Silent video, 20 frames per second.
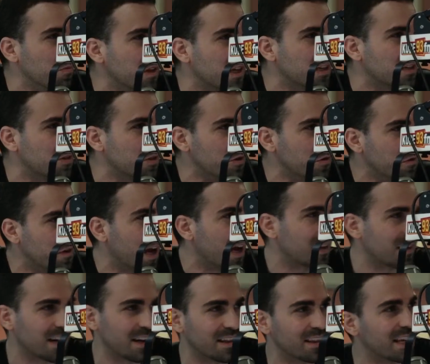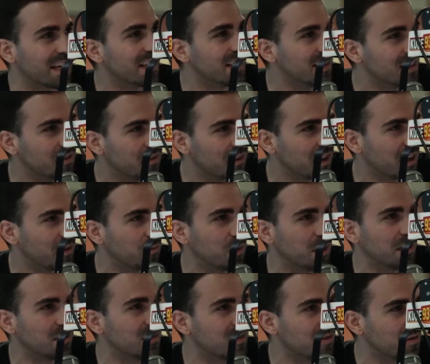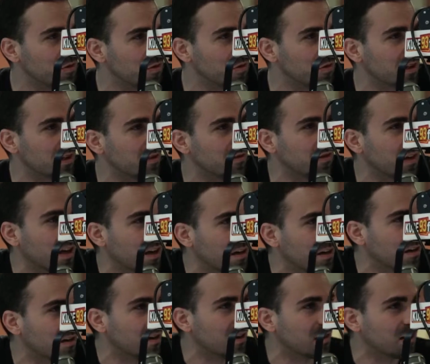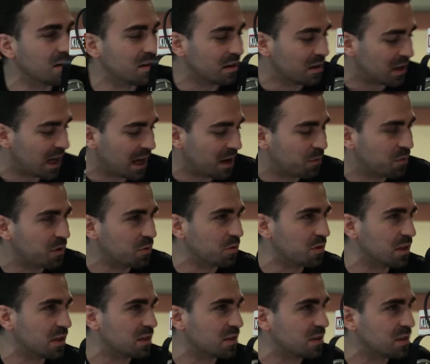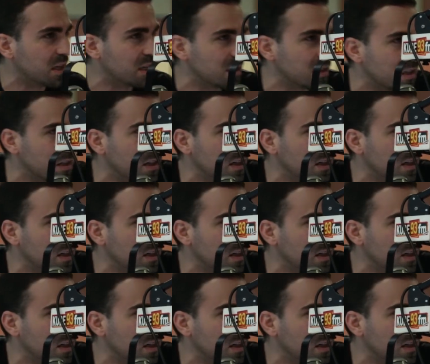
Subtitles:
Like, so you've got kind of the indie fan base too. Like, you've got a lot of people that you're touching.